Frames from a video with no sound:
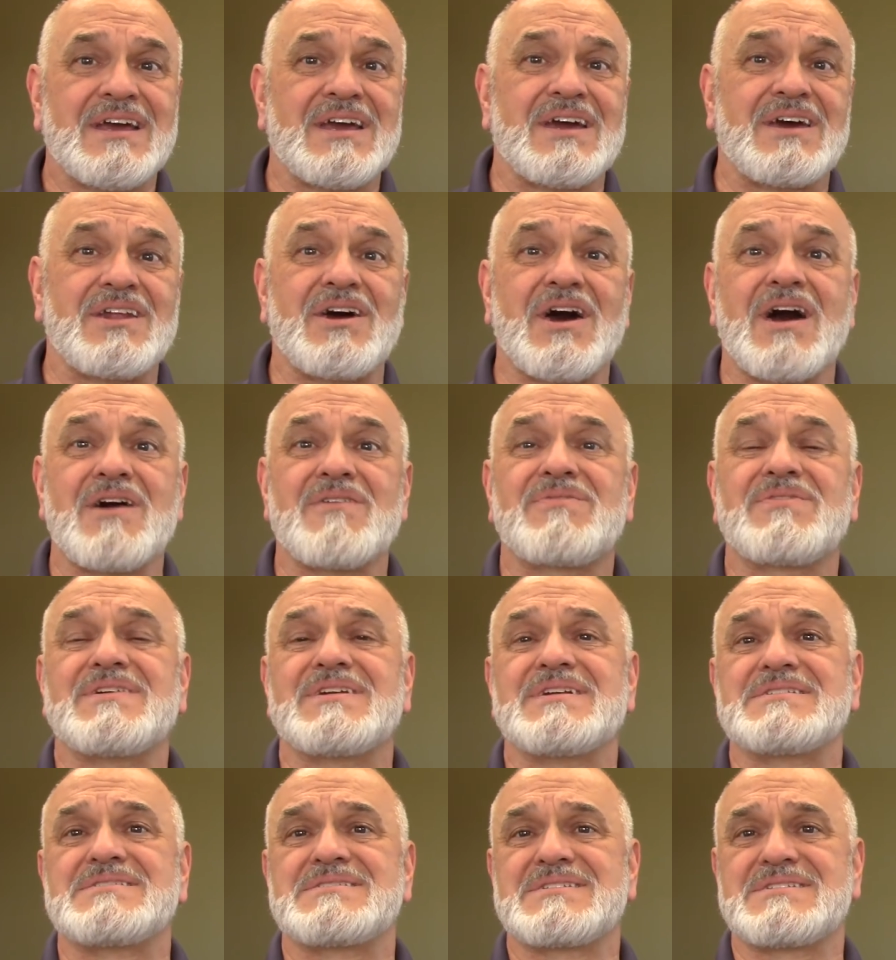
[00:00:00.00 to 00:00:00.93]
And
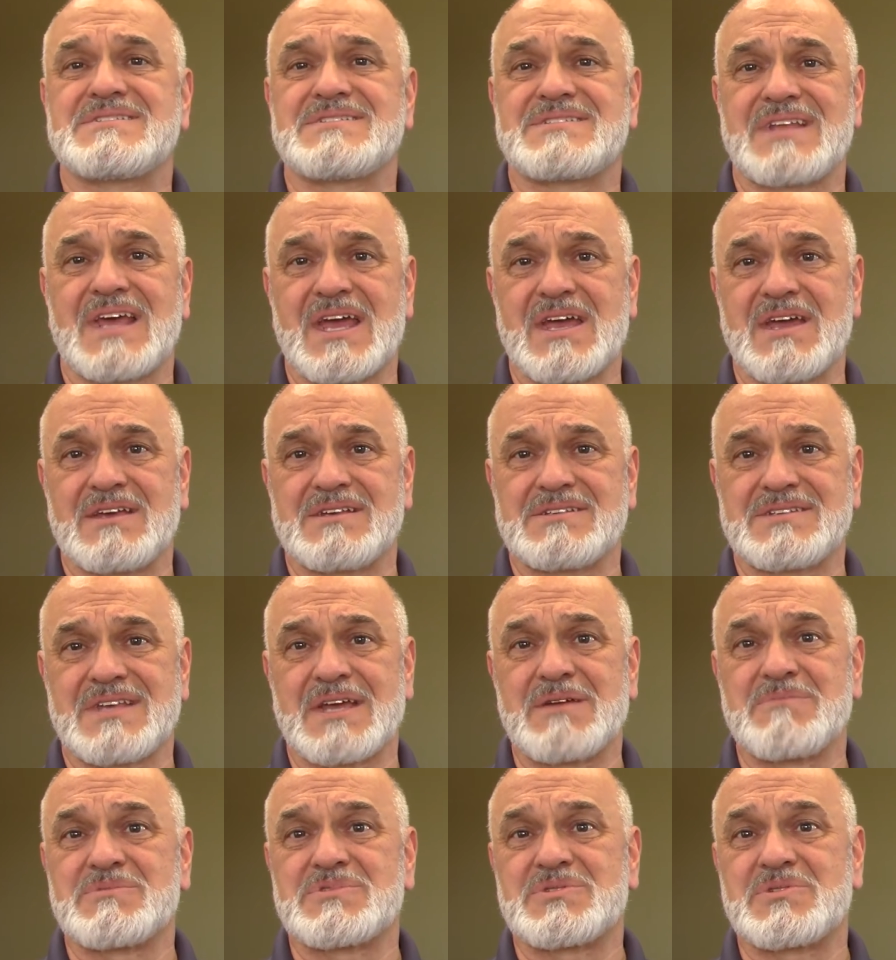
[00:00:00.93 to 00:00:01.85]
often it's the
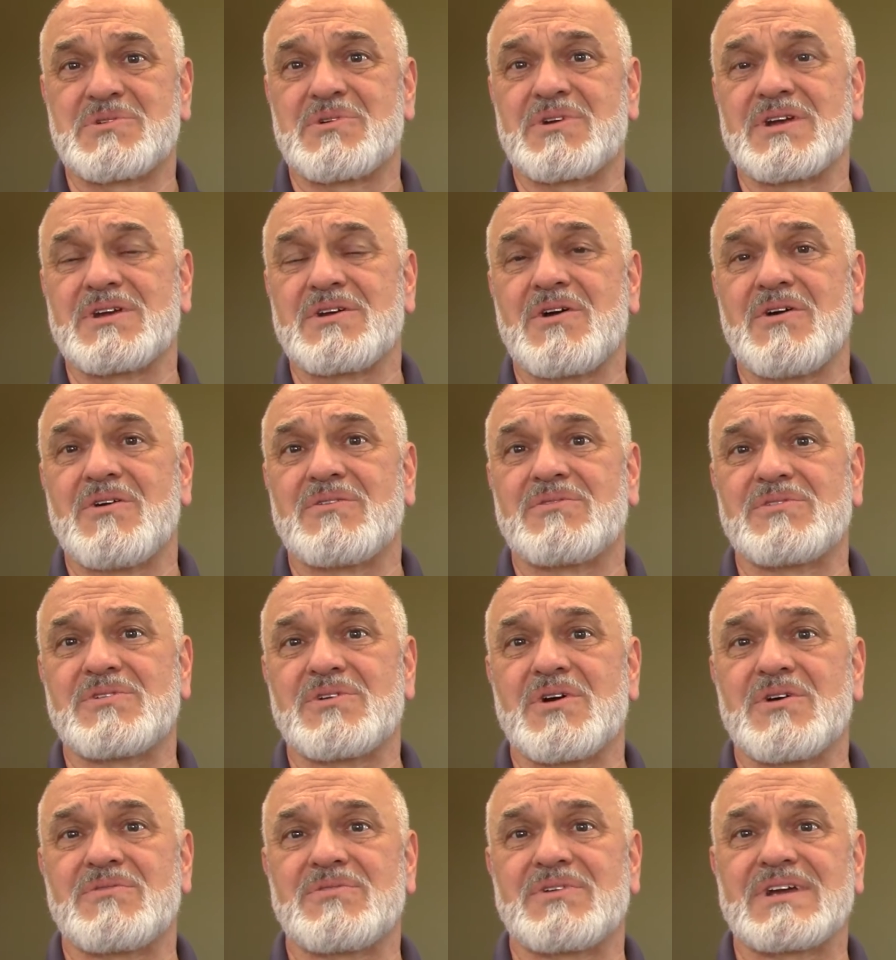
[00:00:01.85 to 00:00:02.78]
same story over
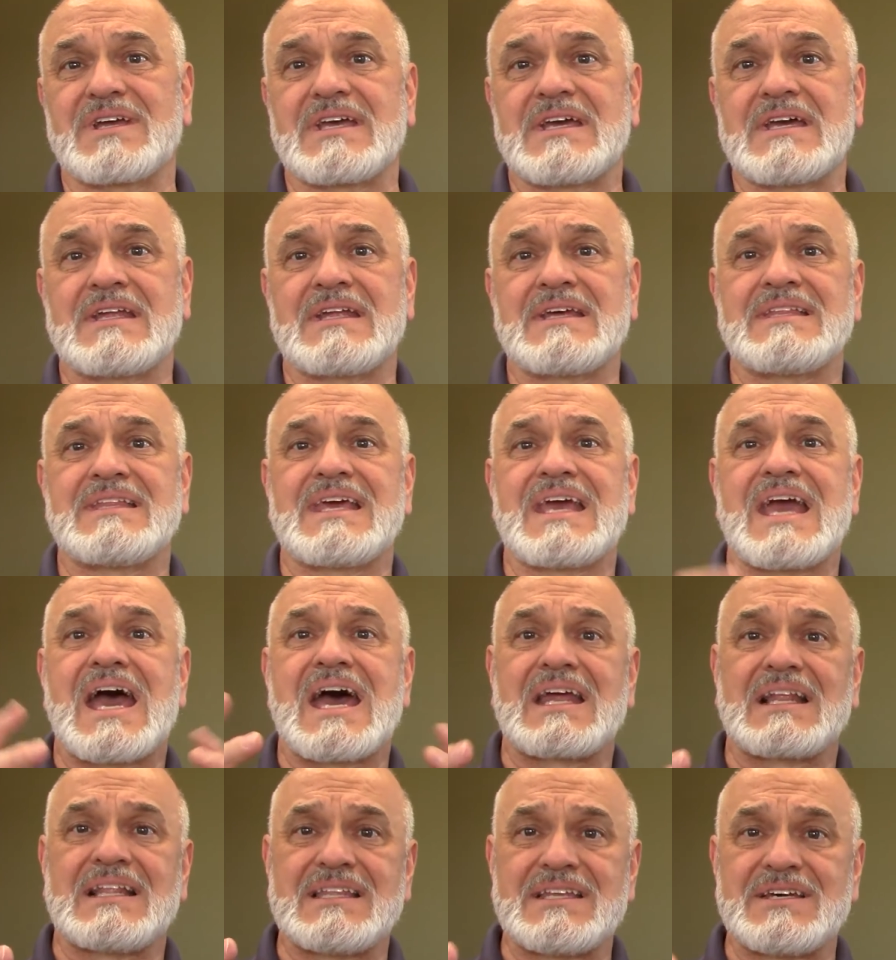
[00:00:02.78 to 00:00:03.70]
and over again. And they
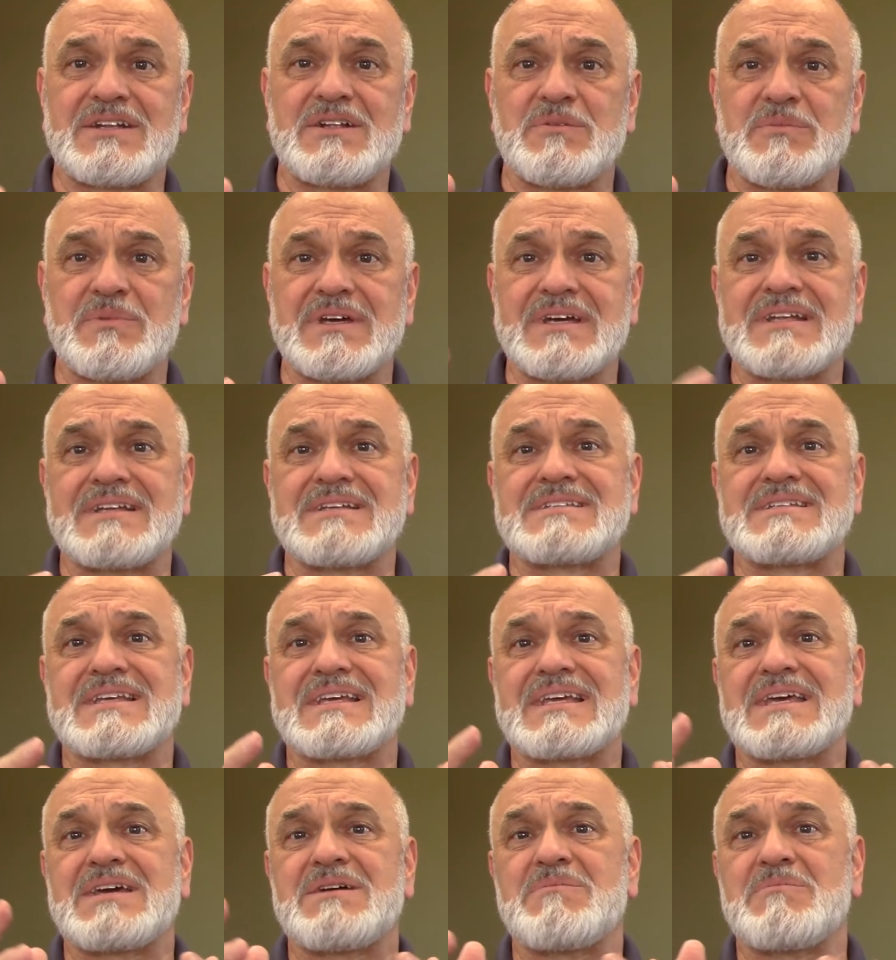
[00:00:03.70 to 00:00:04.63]
add a little bit as
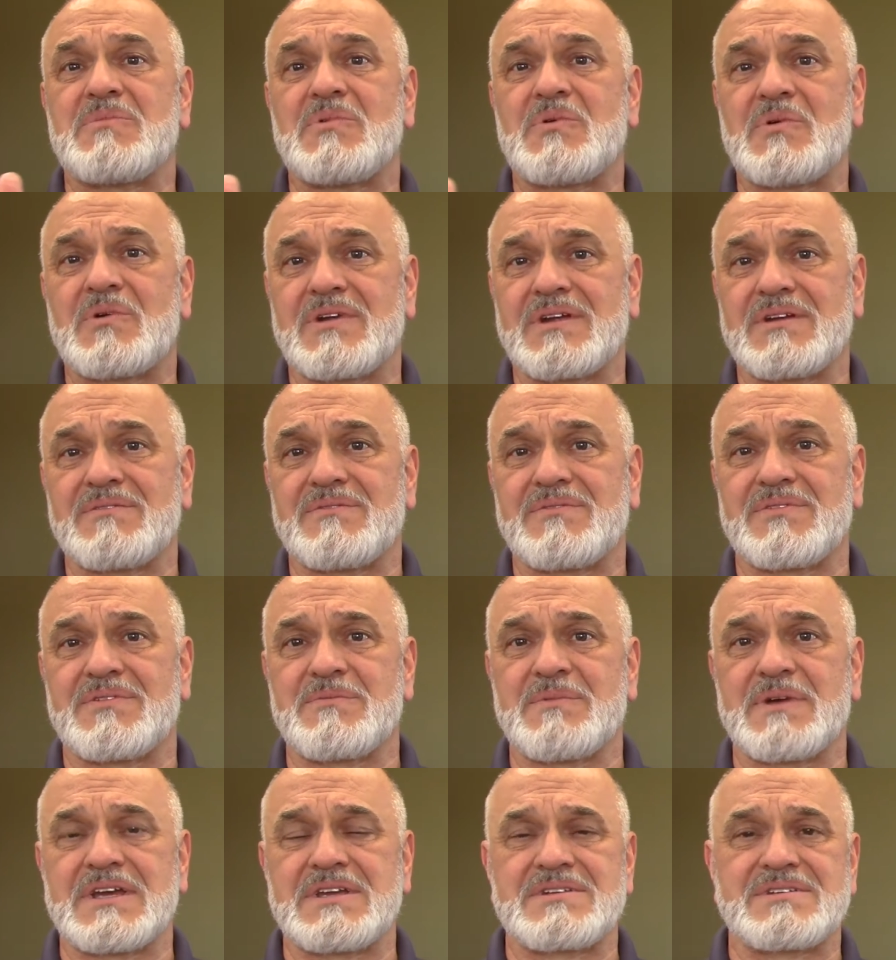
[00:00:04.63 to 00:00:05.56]
they get more
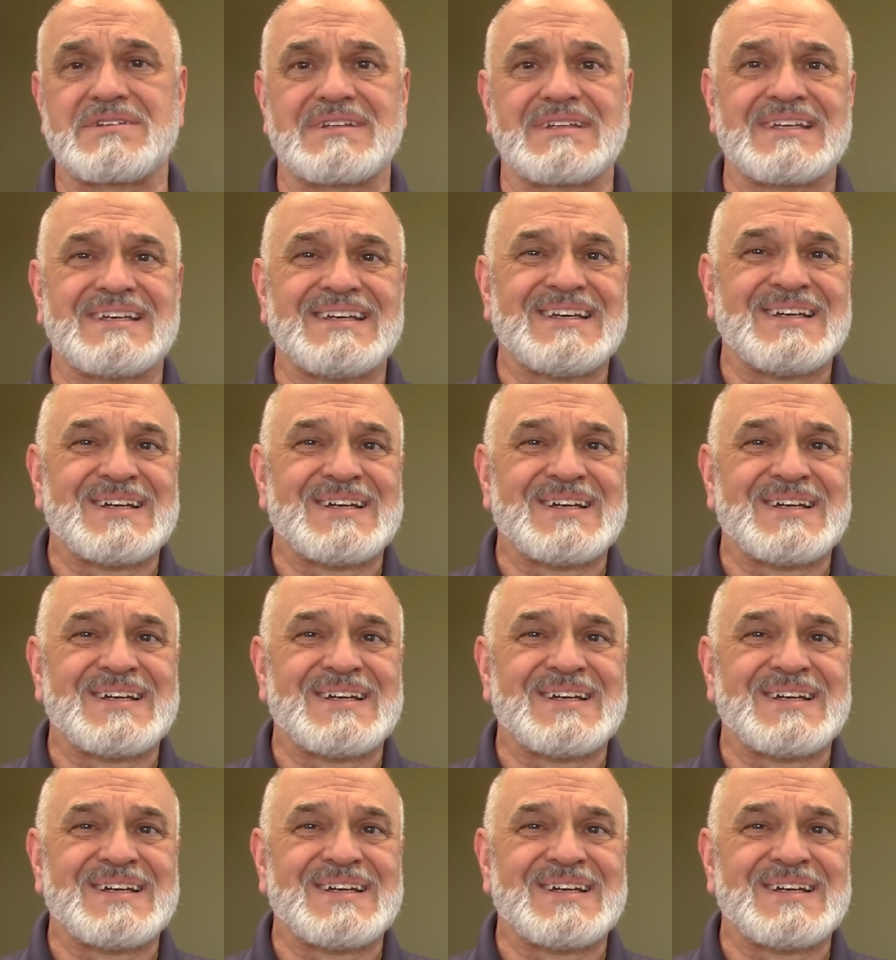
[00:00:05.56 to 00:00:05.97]
information